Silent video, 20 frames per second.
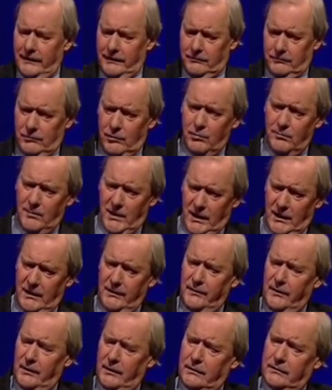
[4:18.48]
heard a rumour
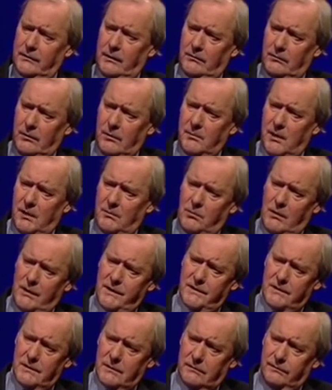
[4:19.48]
that the rumour
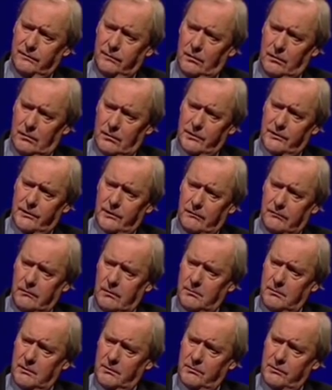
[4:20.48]
wasn't false, the
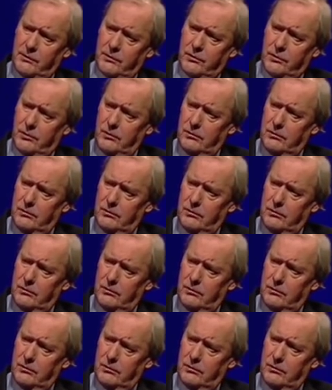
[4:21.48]
rumour was